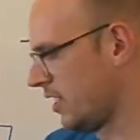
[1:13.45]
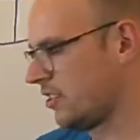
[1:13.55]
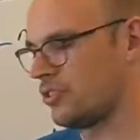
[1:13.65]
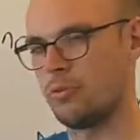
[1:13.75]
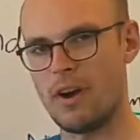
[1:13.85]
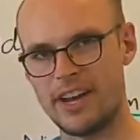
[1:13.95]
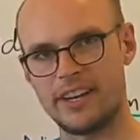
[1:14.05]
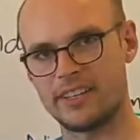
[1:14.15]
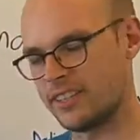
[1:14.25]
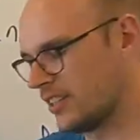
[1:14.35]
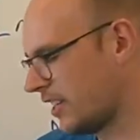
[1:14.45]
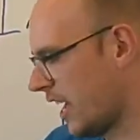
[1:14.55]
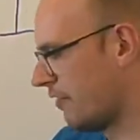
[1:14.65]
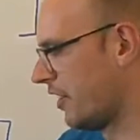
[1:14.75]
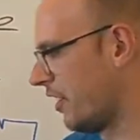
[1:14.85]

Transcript: So why not have